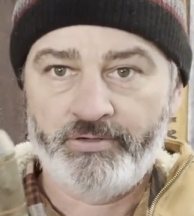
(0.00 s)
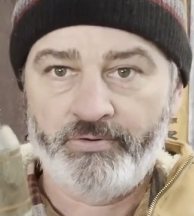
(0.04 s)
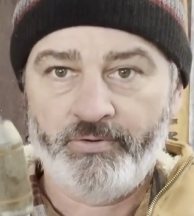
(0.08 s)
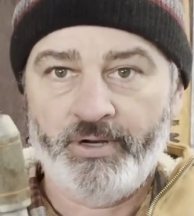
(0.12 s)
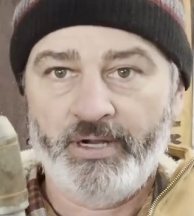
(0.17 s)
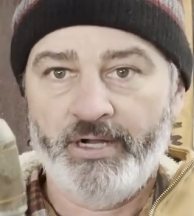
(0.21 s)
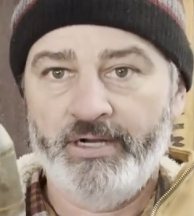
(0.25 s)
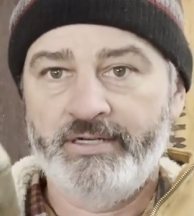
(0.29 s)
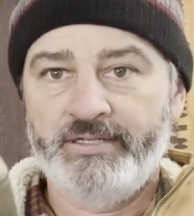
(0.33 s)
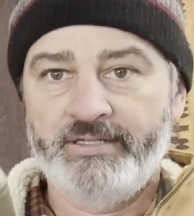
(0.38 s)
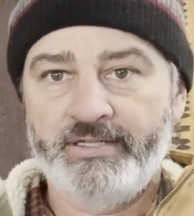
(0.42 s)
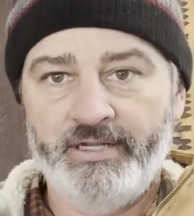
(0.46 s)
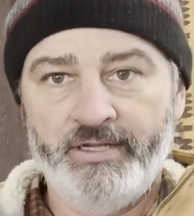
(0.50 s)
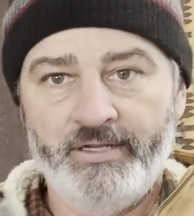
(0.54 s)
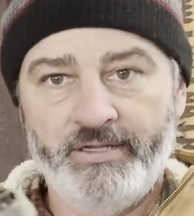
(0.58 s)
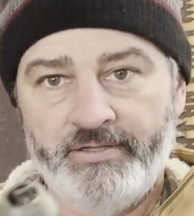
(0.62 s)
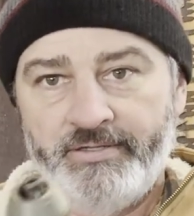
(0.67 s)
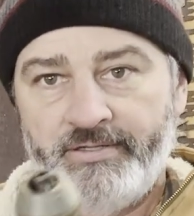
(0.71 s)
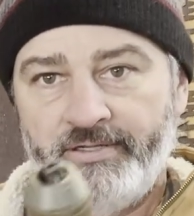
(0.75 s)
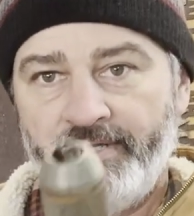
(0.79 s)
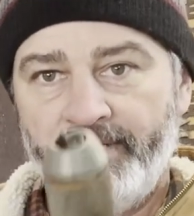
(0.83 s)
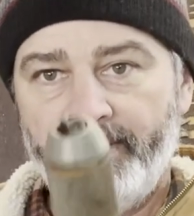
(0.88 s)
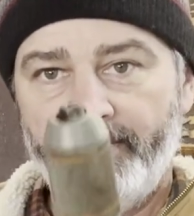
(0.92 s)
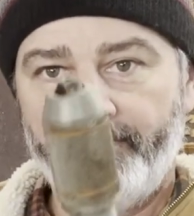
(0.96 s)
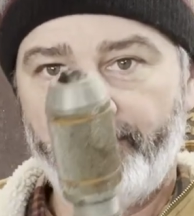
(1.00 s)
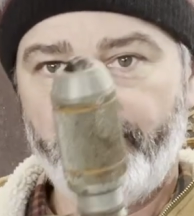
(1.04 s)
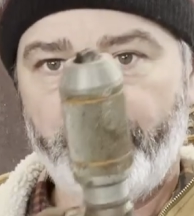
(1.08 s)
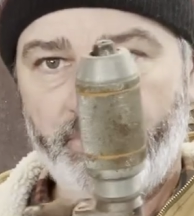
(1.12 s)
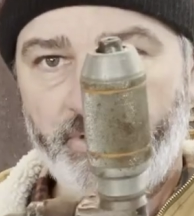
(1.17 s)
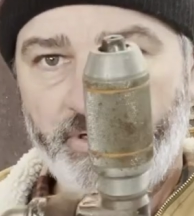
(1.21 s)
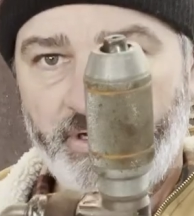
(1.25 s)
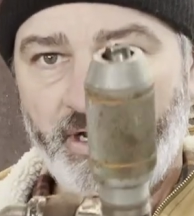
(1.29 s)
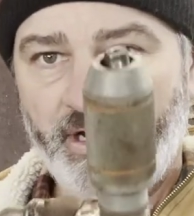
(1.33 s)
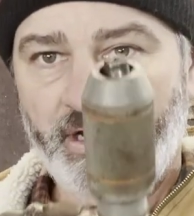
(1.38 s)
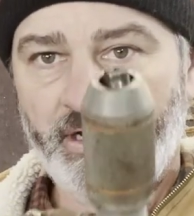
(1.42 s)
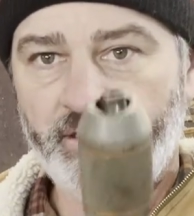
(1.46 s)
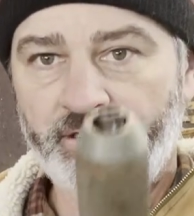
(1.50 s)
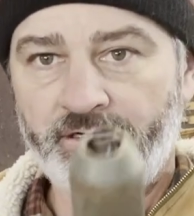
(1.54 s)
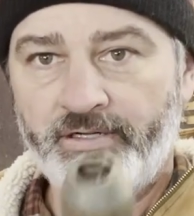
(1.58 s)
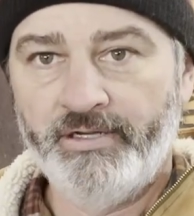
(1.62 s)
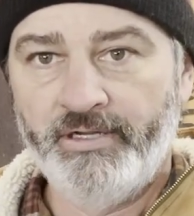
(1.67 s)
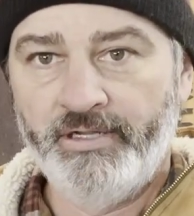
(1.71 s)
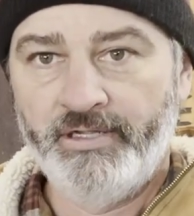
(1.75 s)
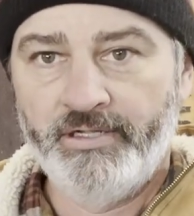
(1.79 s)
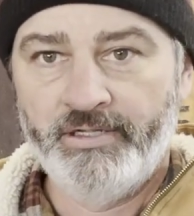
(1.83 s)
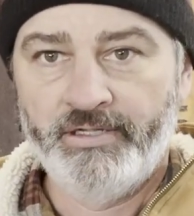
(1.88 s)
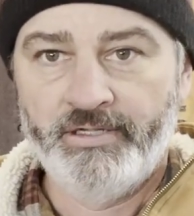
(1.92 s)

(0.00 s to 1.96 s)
Garage sales, you can get them for $1.